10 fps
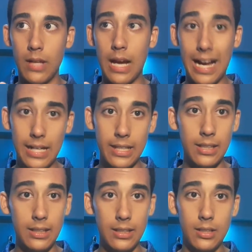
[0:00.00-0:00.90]
I
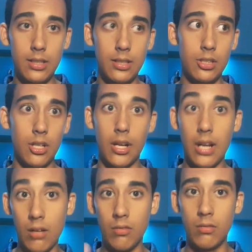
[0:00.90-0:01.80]
is not a
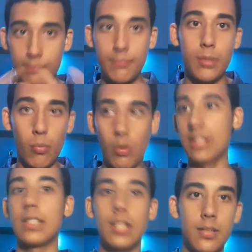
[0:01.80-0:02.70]
noun. But what is I?